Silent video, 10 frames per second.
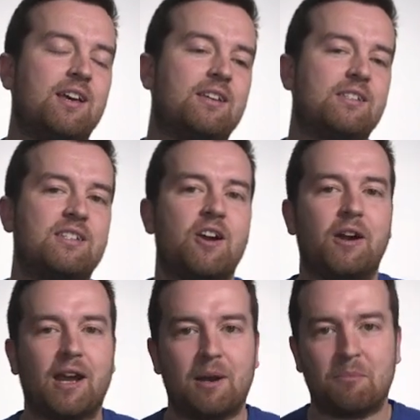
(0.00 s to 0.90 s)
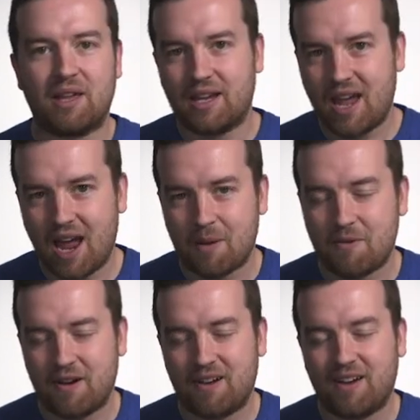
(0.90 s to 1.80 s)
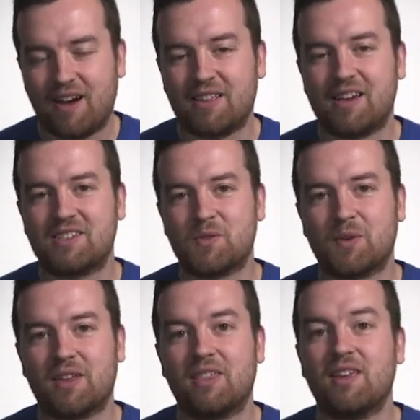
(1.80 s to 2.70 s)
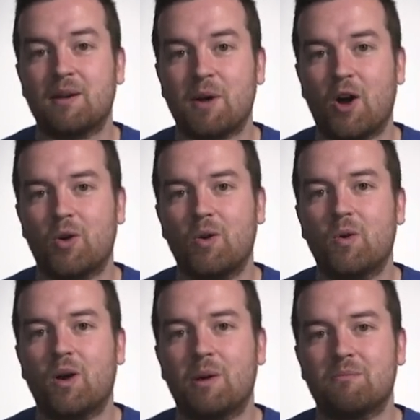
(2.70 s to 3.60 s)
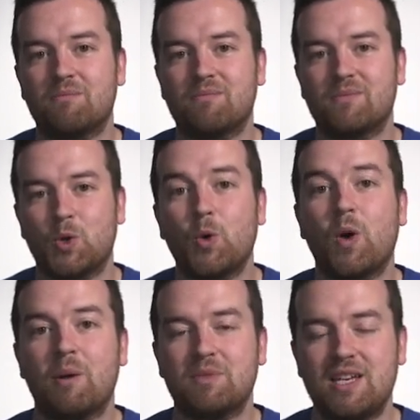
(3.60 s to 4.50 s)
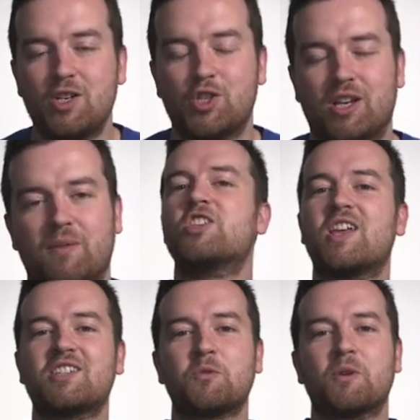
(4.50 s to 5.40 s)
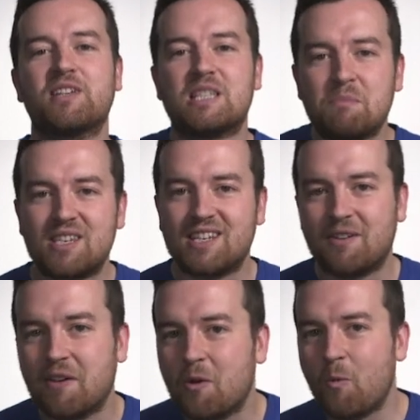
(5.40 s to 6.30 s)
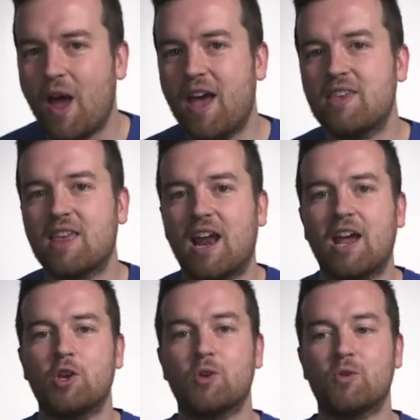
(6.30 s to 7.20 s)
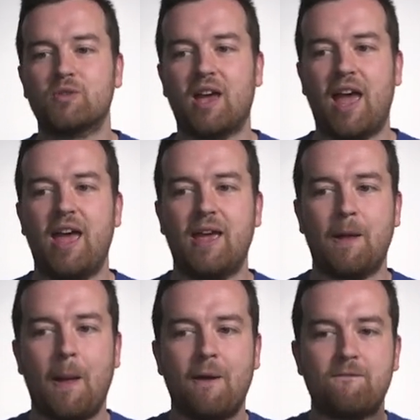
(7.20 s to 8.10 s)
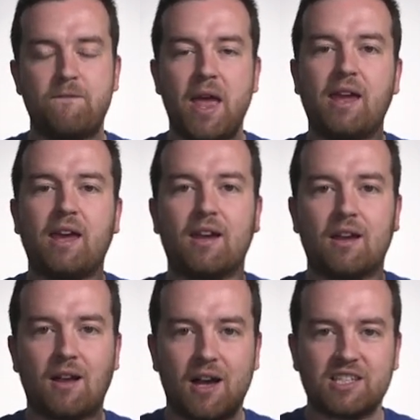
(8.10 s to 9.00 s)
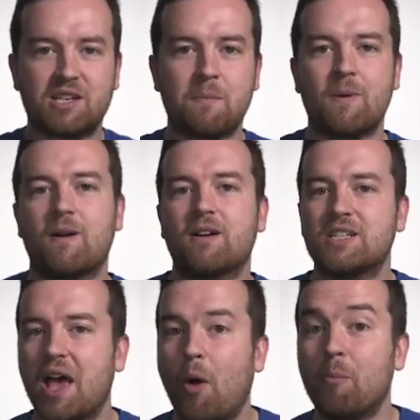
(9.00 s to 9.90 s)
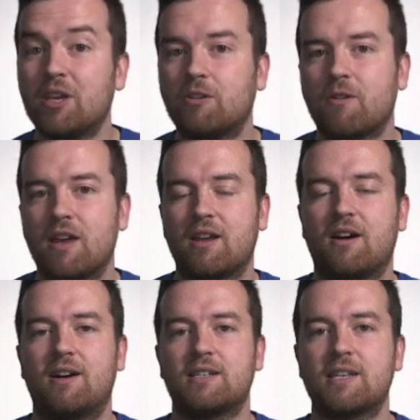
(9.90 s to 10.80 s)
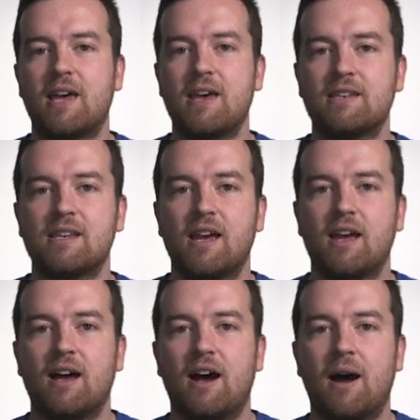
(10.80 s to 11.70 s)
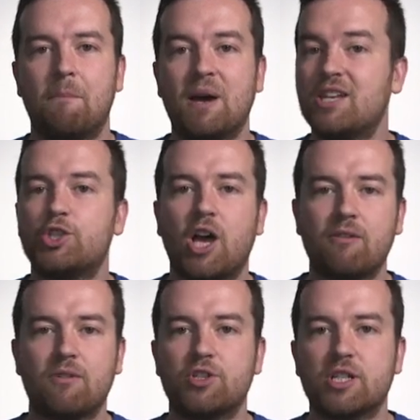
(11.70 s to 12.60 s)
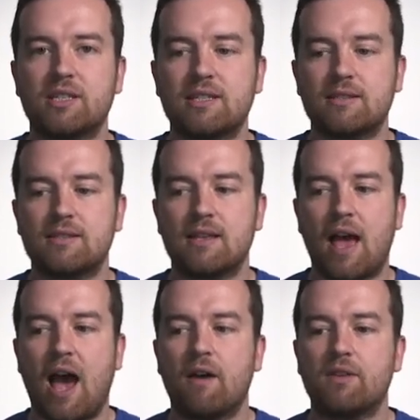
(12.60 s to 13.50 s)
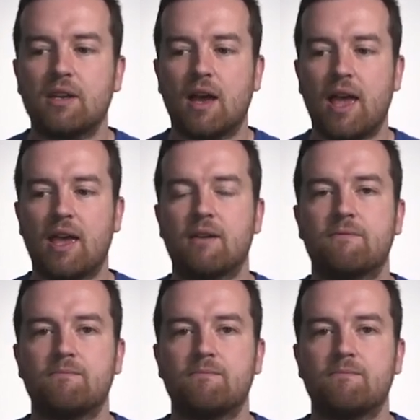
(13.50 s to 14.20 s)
staring at a blank camera, I like to really think about who I'm teaching. So that's a really specific way that I use a fake customer to help me create content. But in general, just having a